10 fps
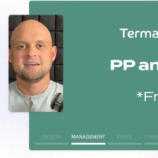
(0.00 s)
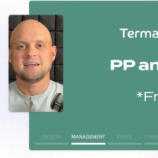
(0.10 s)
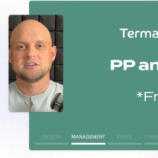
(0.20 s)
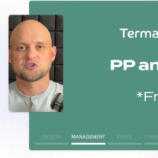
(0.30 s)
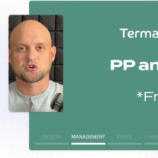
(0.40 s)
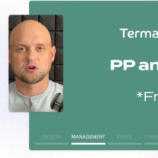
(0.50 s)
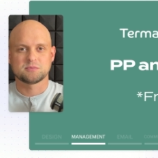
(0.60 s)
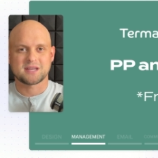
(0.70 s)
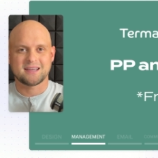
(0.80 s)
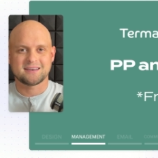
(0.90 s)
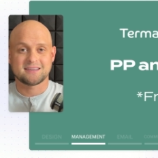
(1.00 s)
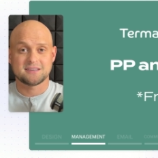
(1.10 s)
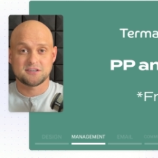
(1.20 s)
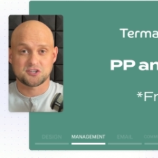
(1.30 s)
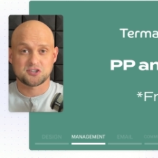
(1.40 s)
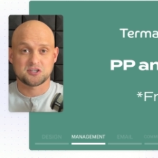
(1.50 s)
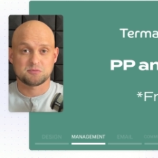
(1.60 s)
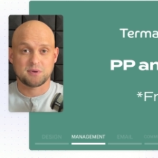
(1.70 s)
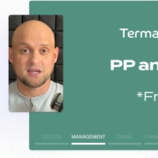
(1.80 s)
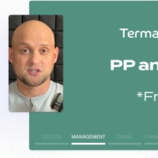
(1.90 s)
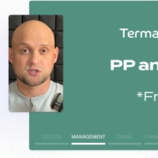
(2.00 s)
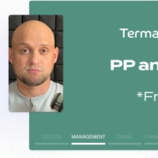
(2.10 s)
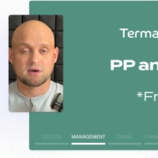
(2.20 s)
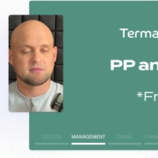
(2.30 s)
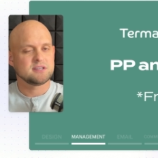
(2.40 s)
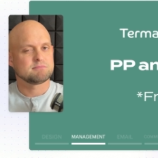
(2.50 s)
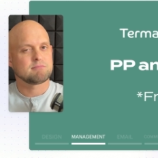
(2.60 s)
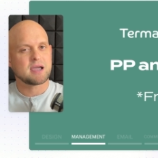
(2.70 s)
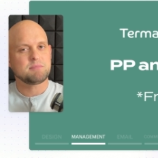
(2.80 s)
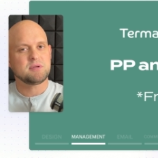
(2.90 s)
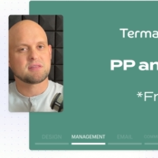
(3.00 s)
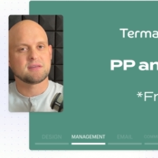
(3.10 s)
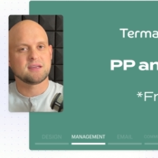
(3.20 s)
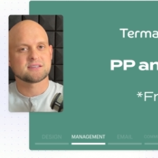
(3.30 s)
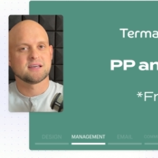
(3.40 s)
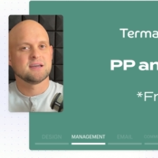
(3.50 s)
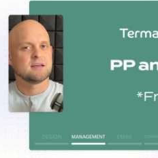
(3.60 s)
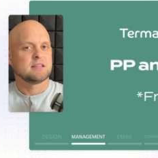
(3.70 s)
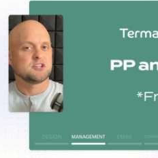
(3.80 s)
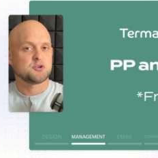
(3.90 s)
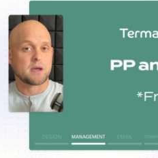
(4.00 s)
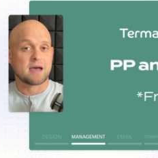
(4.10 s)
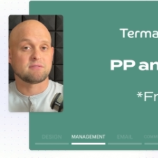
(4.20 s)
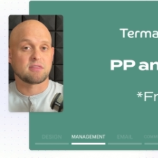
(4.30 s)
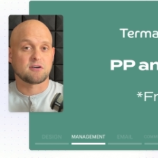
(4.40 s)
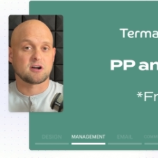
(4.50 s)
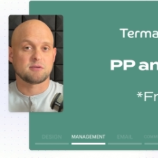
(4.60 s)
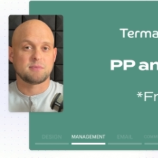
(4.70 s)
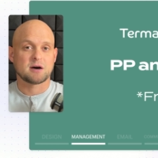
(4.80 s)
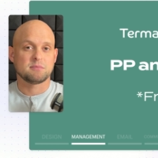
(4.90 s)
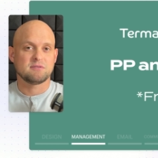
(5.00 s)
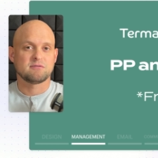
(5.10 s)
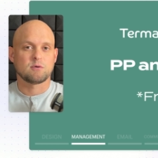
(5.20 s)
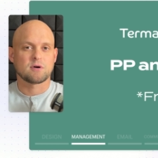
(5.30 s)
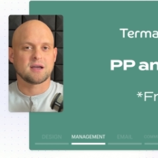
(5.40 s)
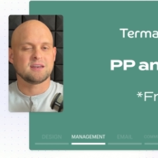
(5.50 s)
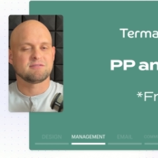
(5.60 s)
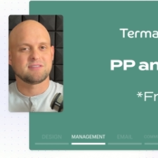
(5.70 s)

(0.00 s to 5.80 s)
and terms and conditions pages. Now, these might be things that you haven't thought about before, and if